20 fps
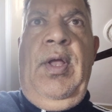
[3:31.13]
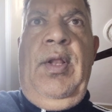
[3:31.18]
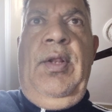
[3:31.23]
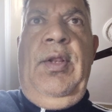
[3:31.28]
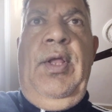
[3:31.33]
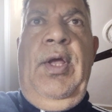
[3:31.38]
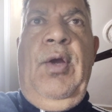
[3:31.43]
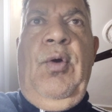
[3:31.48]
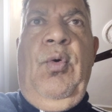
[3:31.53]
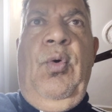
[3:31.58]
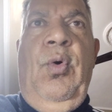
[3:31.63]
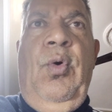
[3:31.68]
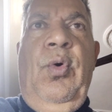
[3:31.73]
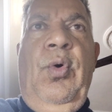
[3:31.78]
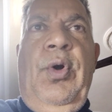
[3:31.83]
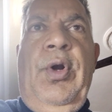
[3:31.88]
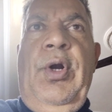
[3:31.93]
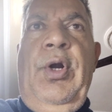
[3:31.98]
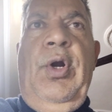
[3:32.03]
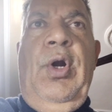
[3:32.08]
the
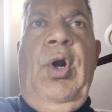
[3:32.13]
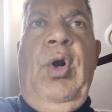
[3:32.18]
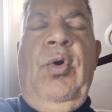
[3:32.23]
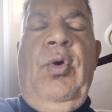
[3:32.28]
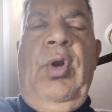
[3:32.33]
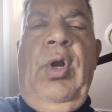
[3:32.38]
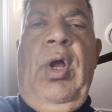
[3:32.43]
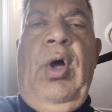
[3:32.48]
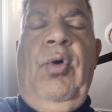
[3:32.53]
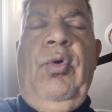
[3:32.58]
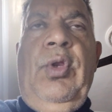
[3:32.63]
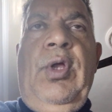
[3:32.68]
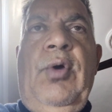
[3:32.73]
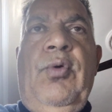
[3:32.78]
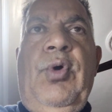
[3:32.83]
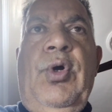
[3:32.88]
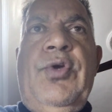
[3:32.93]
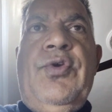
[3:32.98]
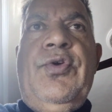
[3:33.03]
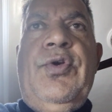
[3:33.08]
court did not allow the
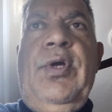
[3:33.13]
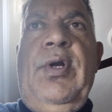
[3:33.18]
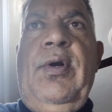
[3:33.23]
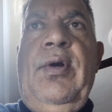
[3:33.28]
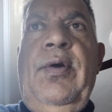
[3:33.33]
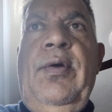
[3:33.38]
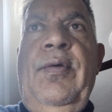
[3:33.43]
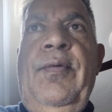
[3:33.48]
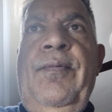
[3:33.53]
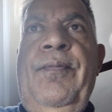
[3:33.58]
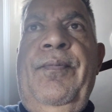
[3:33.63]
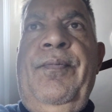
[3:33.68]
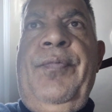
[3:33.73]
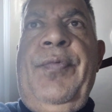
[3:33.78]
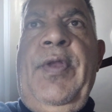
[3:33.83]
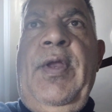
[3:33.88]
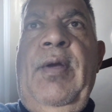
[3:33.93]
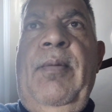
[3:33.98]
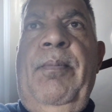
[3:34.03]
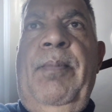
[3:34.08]
question
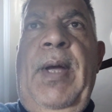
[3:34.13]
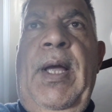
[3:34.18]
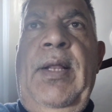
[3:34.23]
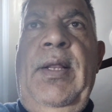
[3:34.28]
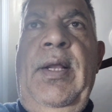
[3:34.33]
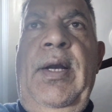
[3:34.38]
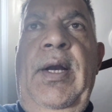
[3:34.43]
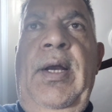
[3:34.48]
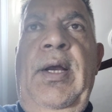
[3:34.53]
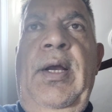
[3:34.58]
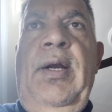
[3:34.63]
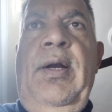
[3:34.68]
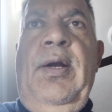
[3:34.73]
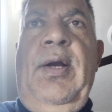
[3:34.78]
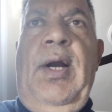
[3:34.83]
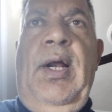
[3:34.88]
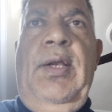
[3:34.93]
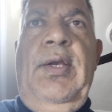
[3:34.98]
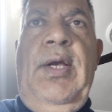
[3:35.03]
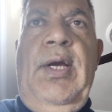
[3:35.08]
whether a
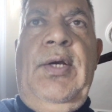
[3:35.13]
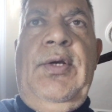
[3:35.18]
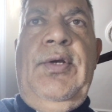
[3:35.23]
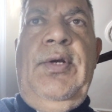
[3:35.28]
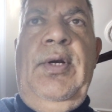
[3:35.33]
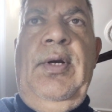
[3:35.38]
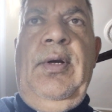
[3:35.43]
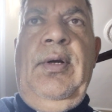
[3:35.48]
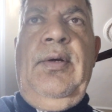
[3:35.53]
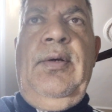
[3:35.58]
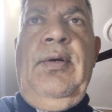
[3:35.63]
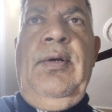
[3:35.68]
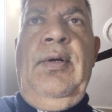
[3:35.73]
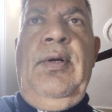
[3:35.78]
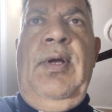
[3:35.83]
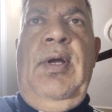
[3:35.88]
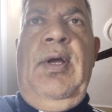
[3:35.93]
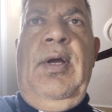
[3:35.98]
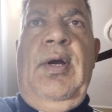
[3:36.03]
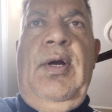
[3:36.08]
transaction
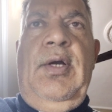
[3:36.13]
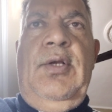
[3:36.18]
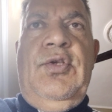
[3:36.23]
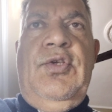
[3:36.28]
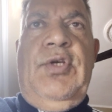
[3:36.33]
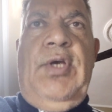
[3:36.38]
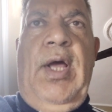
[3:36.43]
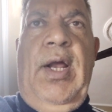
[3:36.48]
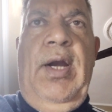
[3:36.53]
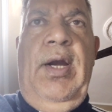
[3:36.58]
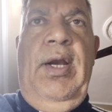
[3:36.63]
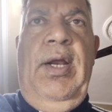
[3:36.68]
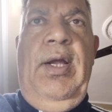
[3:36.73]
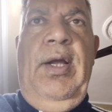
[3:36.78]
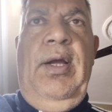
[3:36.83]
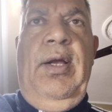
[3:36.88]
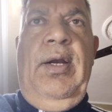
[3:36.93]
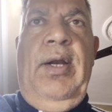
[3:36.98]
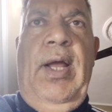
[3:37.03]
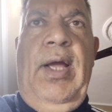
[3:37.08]

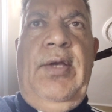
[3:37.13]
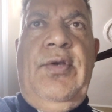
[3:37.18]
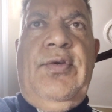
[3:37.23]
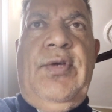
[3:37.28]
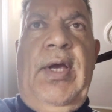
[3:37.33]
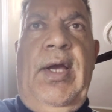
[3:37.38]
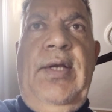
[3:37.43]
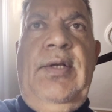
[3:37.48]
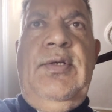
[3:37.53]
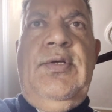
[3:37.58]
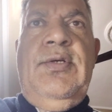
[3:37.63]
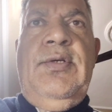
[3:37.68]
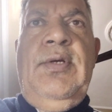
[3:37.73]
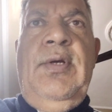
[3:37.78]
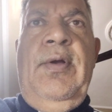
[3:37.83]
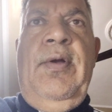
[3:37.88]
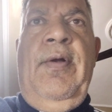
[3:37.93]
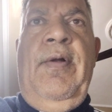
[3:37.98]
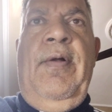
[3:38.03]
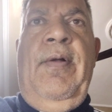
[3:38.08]
concerning license
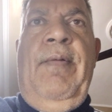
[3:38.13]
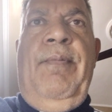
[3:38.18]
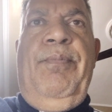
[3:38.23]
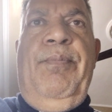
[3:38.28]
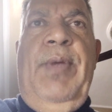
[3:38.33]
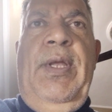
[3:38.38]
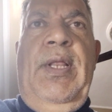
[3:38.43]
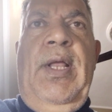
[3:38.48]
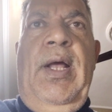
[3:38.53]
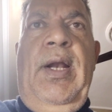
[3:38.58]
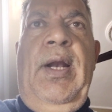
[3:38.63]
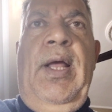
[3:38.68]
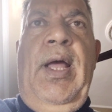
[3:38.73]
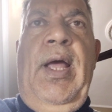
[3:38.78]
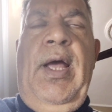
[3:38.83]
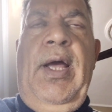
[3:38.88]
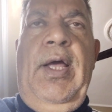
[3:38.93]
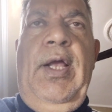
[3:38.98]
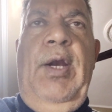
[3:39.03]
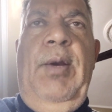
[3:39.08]
with an
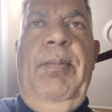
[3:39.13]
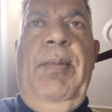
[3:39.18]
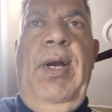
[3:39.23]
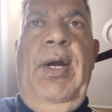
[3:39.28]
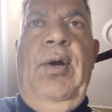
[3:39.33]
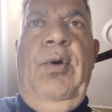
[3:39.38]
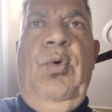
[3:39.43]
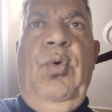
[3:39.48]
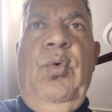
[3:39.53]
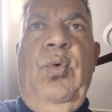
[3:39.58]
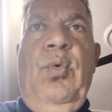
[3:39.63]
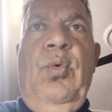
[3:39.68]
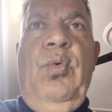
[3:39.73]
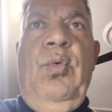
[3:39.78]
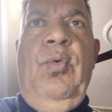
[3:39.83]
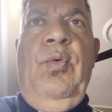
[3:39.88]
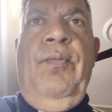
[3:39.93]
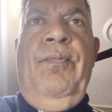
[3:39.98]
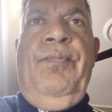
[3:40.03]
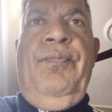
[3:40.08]
agreement
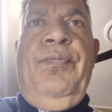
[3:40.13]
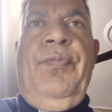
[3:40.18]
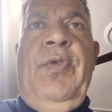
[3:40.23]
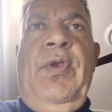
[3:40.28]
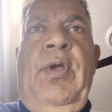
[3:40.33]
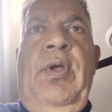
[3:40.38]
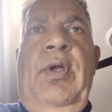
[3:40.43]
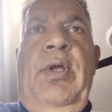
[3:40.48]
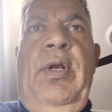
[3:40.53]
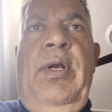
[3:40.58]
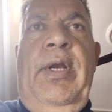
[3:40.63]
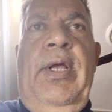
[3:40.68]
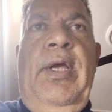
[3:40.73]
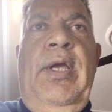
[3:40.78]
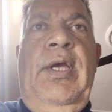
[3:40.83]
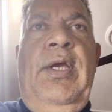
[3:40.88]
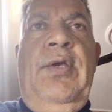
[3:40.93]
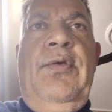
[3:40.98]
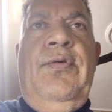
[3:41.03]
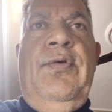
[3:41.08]
to
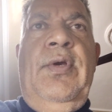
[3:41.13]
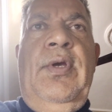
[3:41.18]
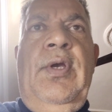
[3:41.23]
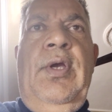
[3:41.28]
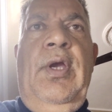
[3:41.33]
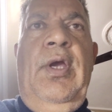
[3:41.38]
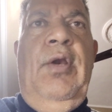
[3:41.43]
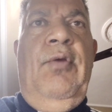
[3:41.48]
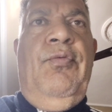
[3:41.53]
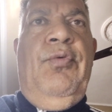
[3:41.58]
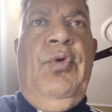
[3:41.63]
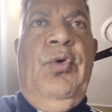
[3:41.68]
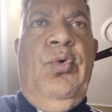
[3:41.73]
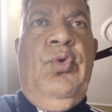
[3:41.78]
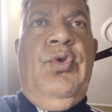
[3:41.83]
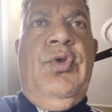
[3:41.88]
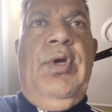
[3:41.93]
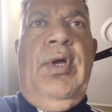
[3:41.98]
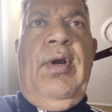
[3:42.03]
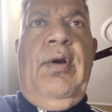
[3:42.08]
lease in
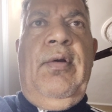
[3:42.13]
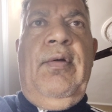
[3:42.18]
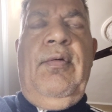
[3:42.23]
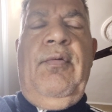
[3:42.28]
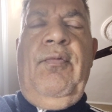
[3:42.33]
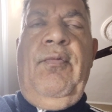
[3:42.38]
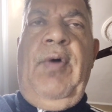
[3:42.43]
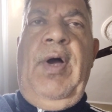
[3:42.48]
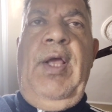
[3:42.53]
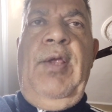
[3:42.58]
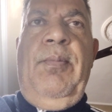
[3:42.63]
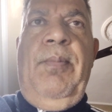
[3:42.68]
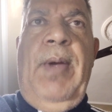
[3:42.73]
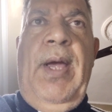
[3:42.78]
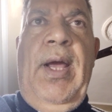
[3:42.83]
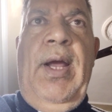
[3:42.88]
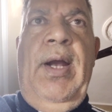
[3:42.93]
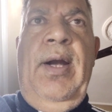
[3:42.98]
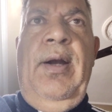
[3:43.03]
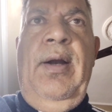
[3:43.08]
future was
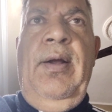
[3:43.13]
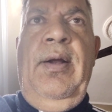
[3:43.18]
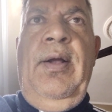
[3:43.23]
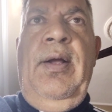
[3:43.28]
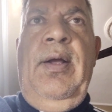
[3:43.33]
bad